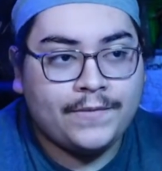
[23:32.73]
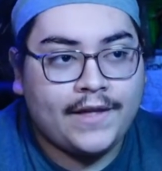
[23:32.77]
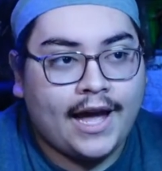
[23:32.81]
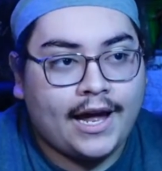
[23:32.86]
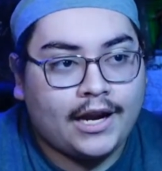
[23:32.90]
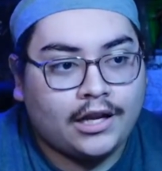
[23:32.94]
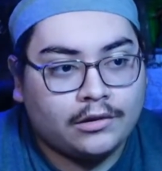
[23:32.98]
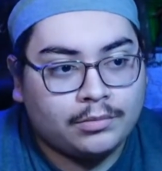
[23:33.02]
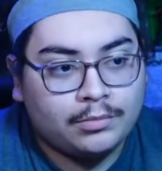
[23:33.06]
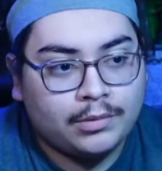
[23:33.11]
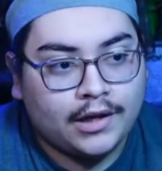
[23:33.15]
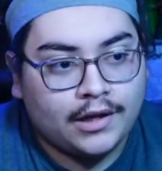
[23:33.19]

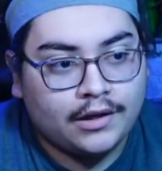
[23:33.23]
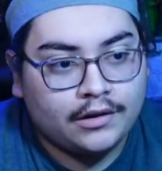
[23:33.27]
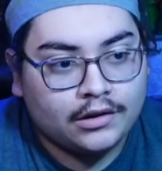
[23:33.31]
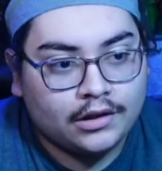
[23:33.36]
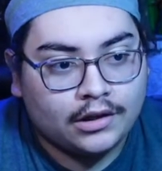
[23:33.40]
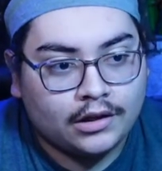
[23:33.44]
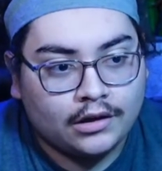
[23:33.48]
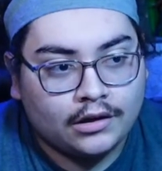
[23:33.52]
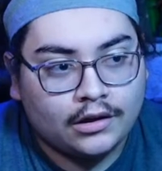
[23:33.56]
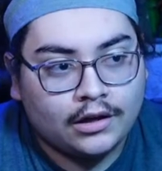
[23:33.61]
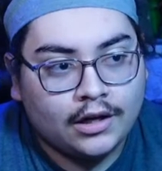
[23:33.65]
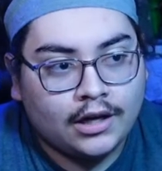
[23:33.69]
at his place,
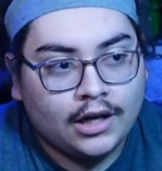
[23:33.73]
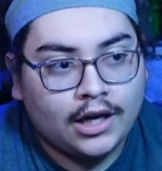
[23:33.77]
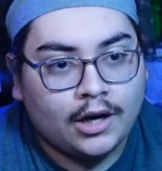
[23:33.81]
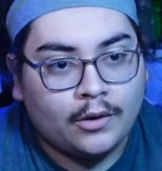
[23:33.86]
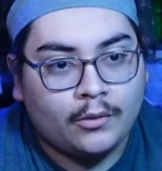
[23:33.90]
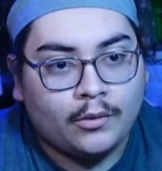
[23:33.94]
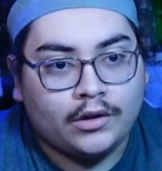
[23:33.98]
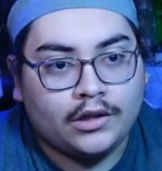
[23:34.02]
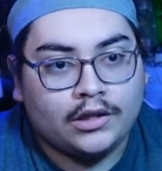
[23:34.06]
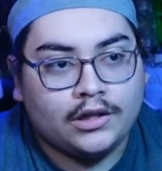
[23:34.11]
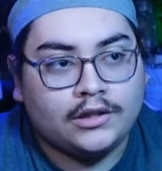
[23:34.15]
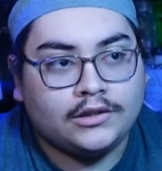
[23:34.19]
and it
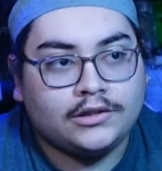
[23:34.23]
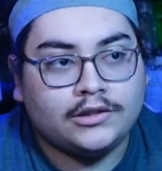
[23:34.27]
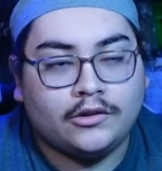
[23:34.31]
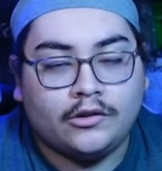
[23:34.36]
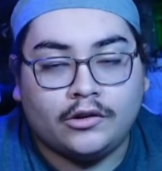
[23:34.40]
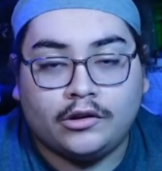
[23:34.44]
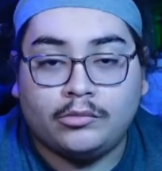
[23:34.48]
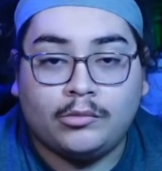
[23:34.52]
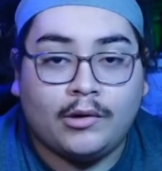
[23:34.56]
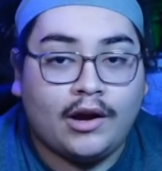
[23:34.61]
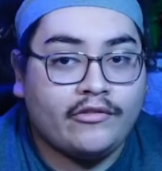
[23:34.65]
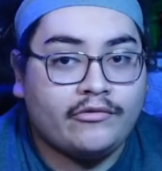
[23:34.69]
wasn't until
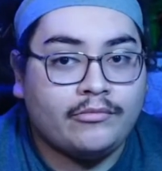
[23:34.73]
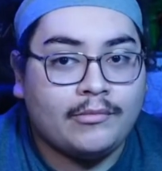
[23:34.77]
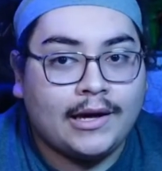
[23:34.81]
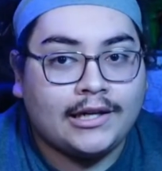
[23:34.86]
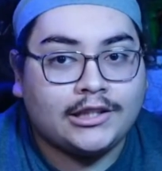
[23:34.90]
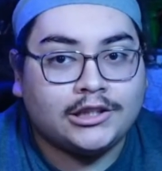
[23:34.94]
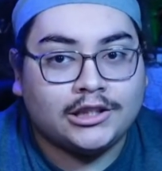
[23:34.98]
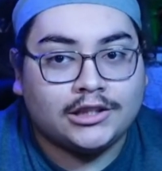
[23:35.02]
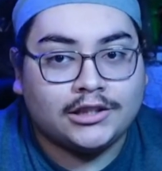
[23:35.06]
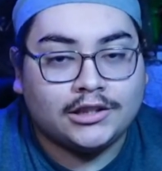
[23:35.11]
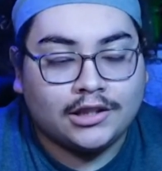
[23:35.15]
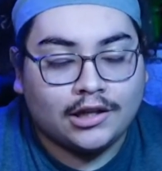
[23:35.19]
his wife
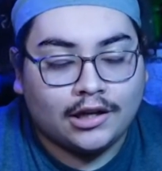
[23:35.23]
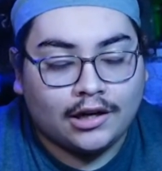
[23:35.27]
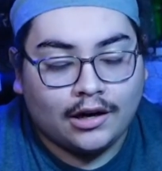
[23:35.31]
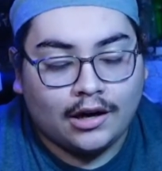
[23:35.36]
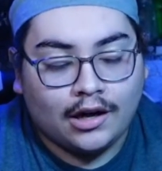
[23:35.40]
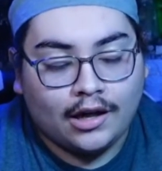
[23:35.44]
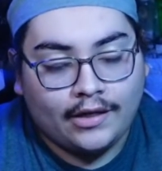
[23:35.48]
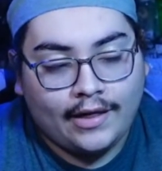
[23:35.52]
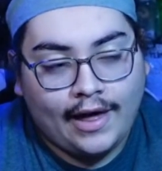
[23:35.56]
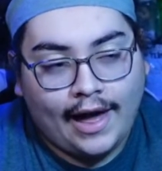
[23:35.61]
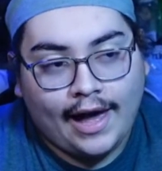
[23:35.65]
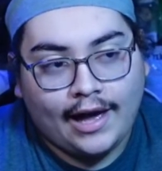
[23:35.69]
mentioned
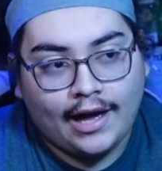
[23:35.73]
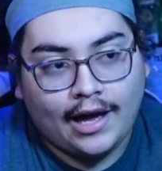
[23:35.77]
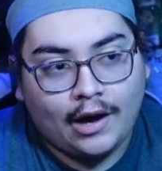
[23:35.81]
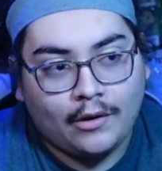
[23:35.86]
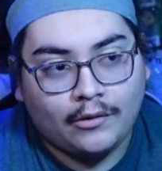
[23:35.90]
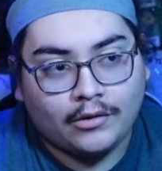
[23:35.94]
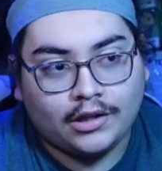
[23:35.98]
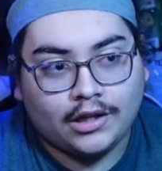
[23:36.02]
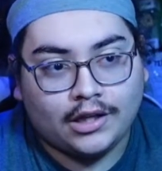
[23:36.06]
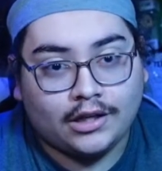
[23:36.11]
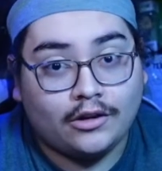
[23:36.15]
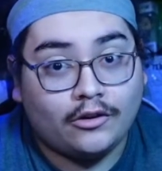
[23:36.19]
that I
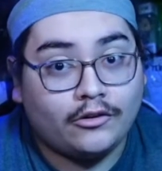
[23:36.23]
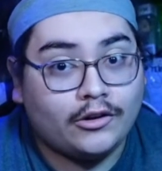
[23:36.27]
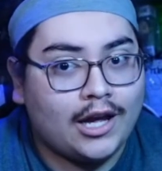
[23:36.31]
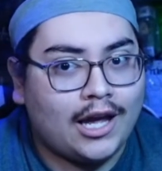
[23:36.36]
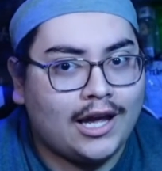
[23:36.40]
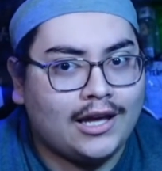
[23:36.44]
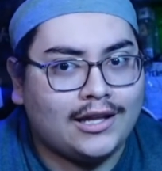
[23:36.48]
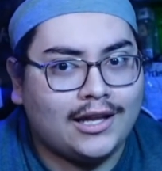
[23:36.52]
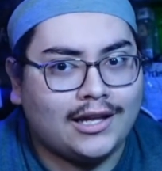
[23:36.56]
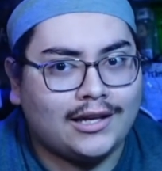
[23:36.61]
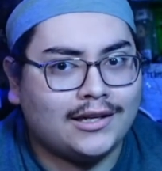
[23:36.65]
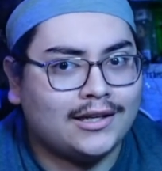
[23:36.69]
was like,
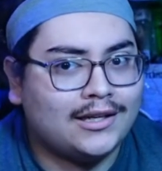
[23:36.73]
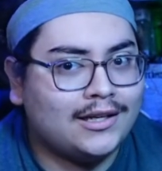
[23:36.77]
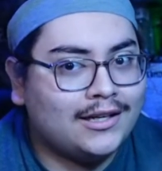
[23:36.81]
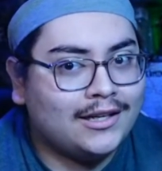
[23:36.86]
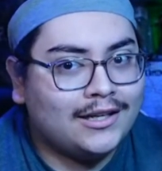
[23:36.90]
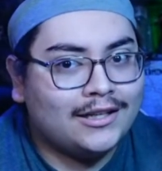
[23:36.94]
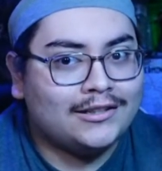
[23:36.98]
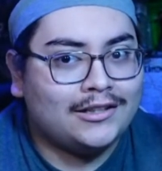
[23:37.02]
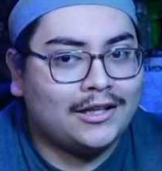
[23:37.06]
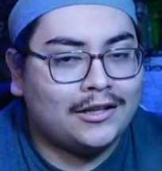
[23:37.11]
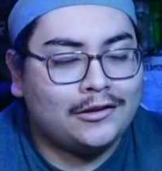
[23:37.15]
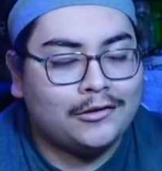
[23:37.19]
okay, like,
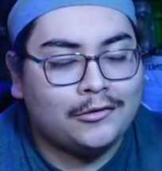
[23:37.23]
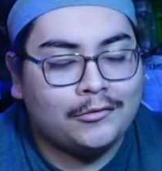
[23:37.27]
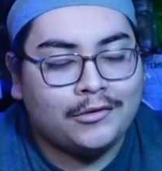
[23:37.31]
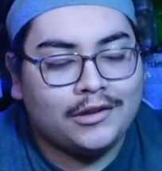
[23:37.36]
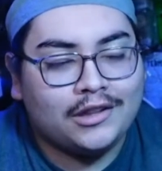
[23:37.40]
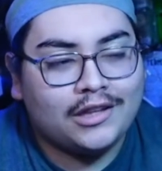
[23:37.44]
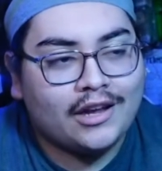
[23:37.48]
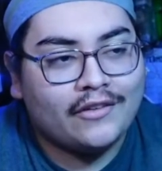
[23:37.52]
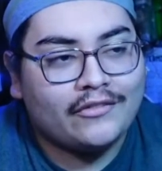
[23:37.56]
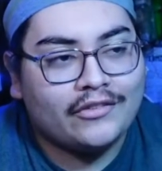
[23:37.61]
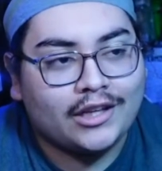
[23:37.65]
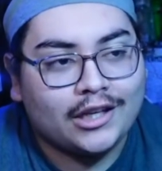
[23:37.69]
this dude's
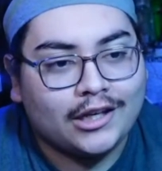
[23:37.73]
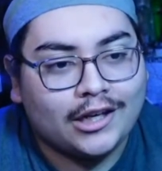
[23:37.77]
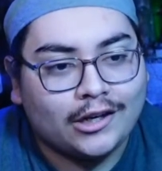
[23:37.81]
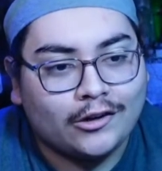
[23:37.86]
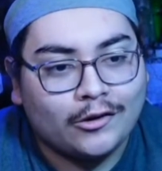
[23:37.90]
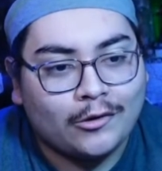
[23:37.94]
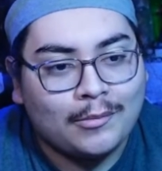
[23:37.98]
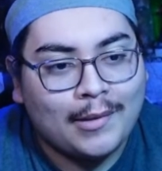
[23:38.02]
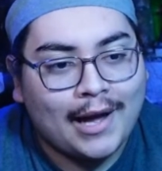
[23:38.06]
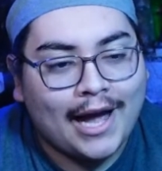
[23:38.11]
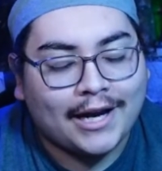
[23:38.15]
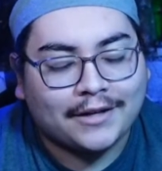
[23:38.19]
definitely going to
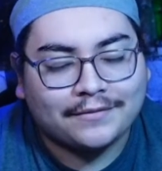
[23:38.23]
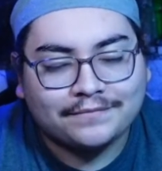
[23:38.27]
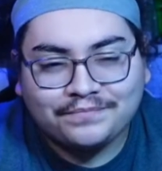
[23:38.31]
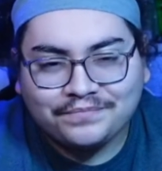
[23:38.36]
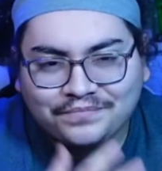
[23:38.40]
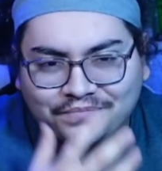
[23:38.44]
go back.